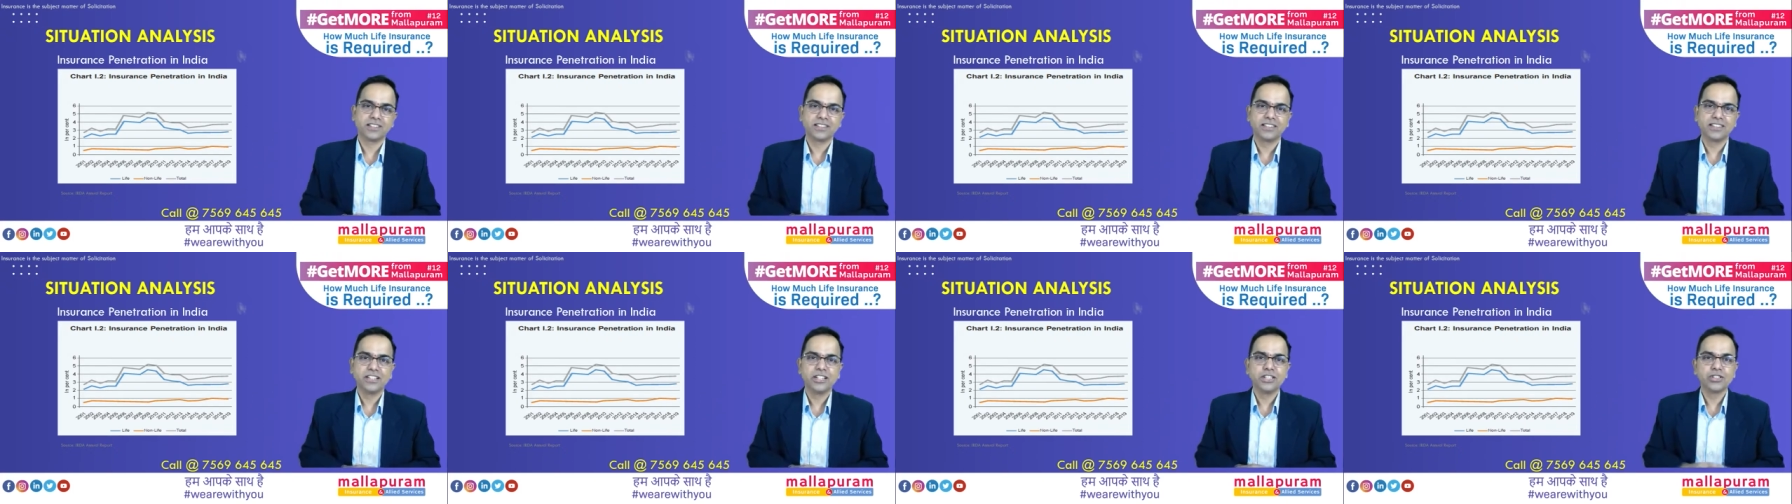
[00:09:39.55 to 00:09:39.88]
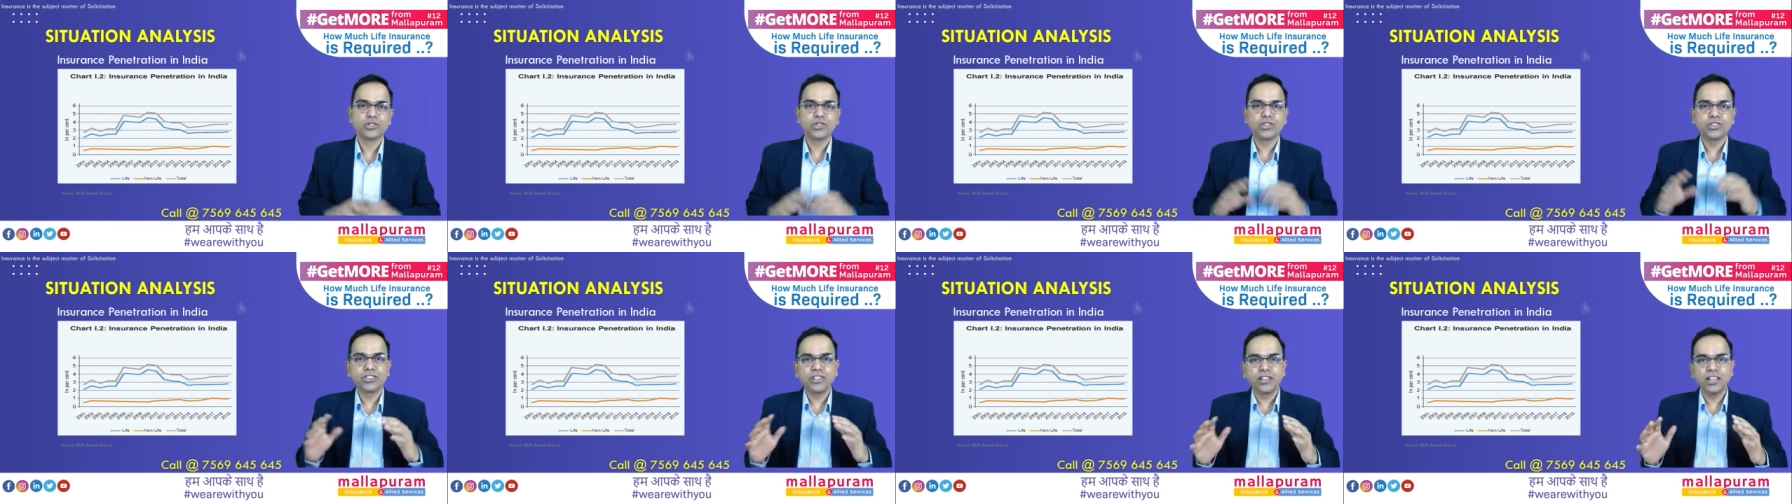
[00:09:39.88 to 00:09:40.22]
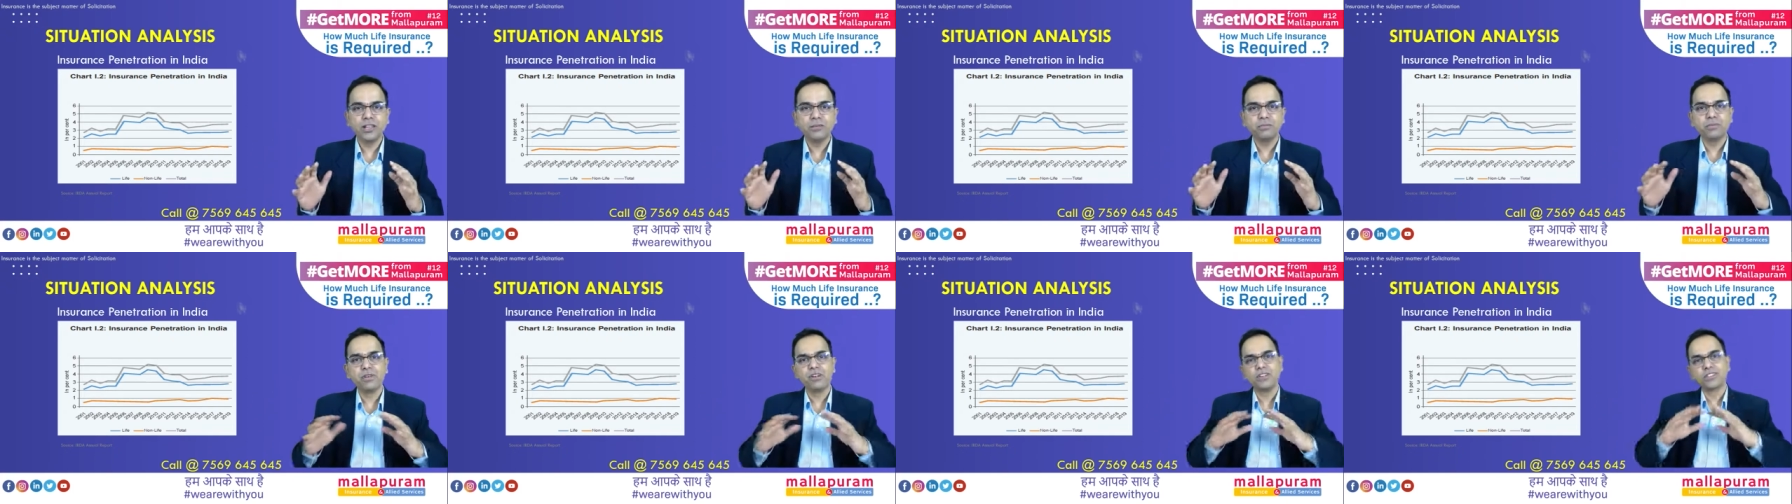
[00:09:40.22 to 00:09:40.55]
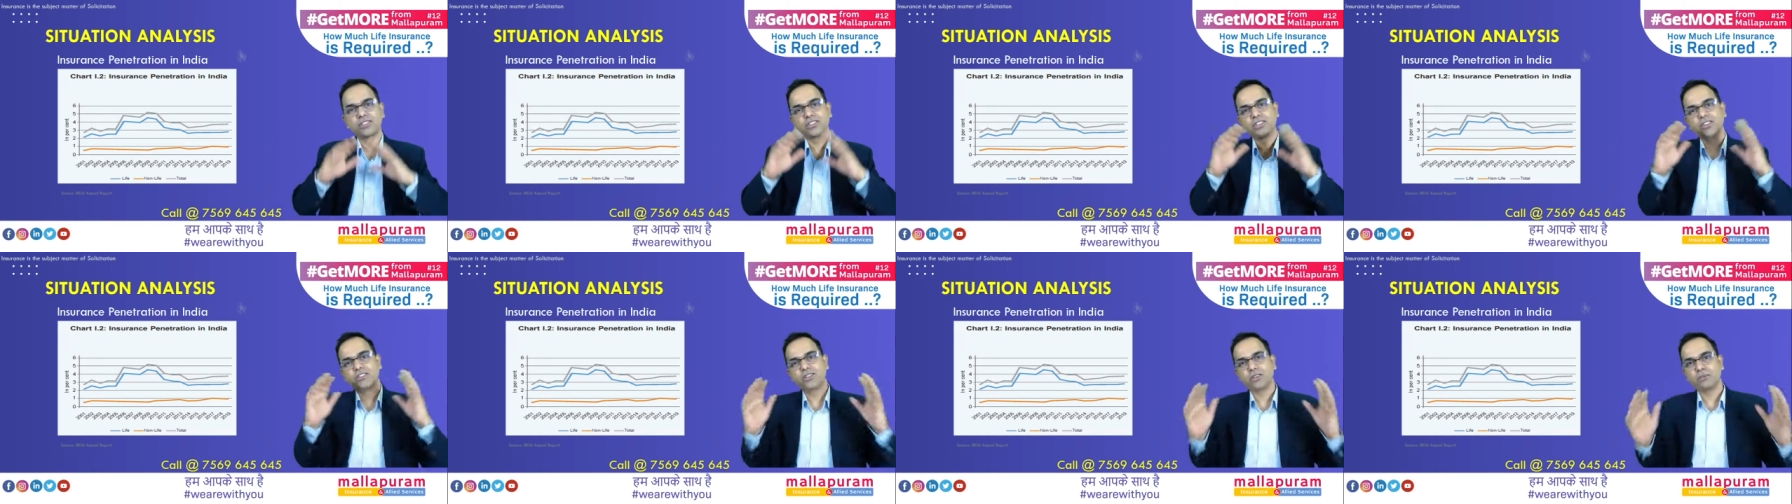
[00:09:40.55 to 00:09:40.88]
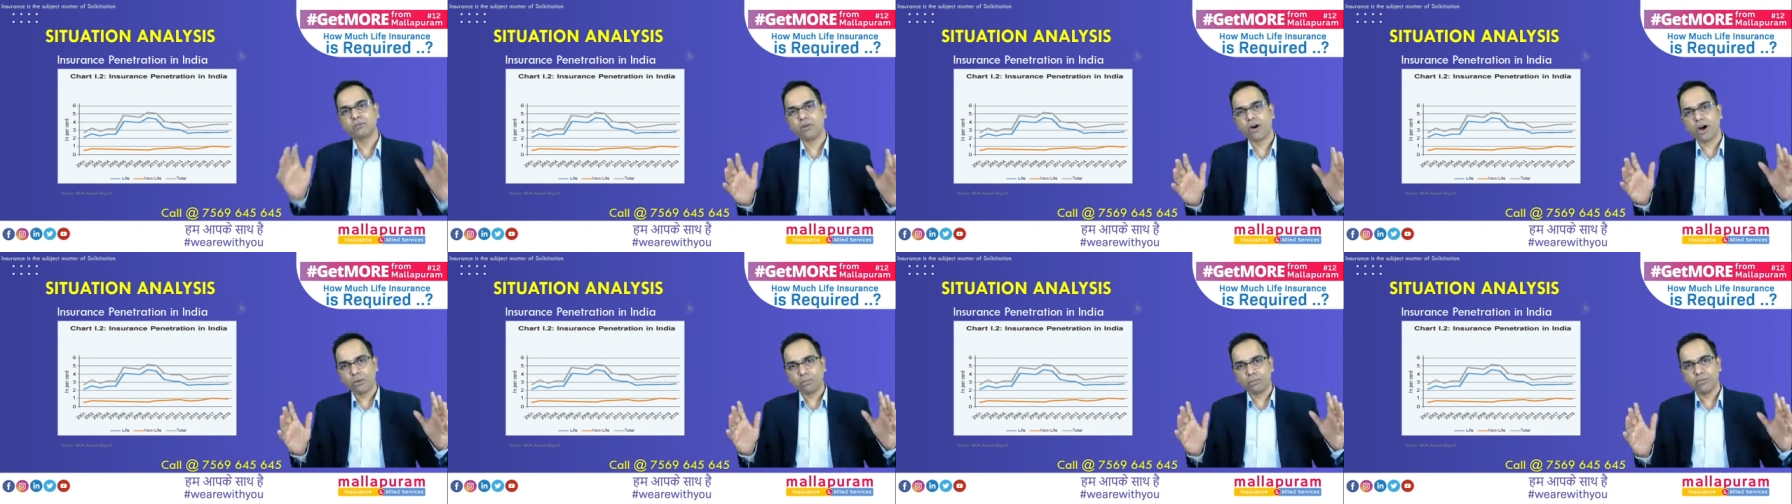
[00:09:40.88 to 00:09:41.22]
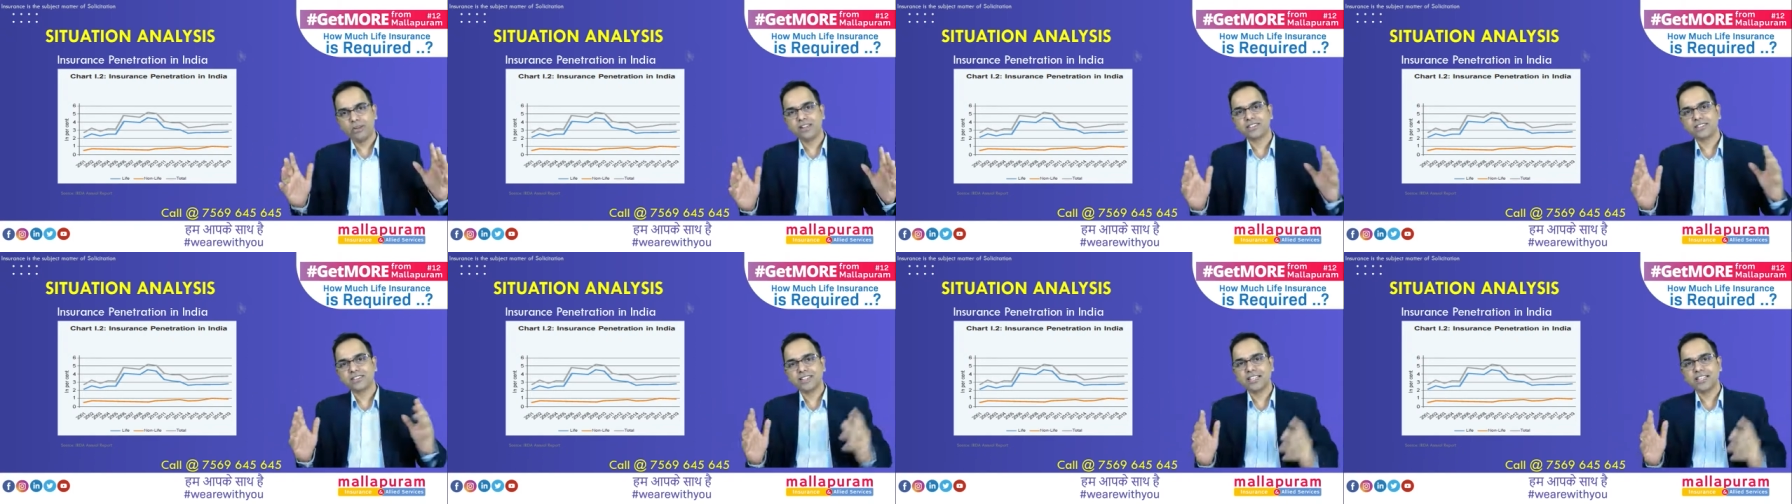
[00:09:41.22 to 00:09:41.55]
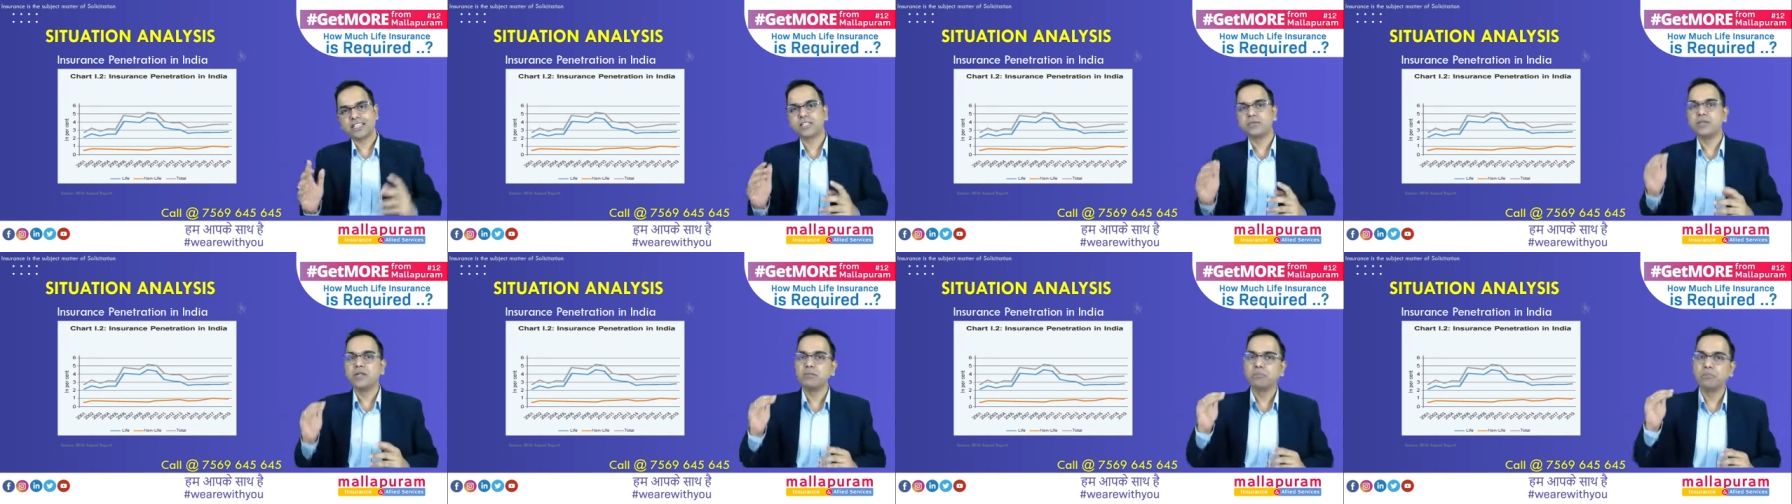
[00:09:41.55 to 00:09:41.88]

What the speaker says: So 3% of the population has been